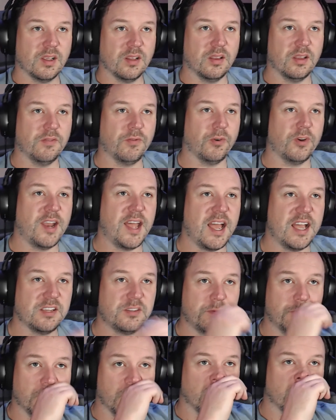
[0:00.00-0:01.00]
Leave for
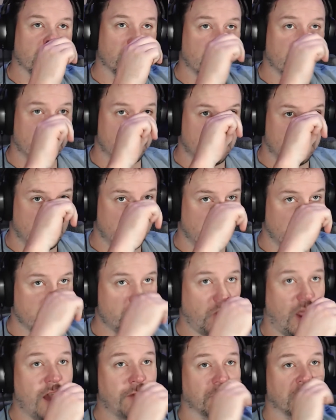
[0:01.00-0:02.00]
Nashville. You
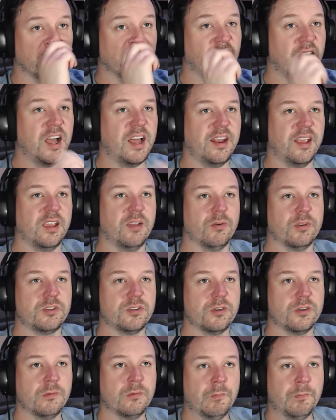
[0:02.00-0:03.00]
travel a lot, eh,
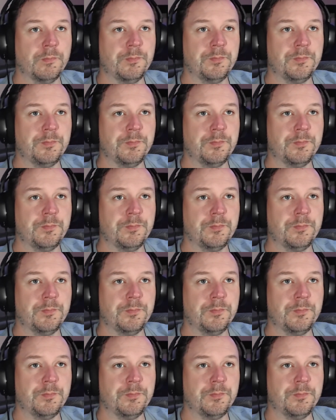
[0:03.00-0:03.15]
Richard?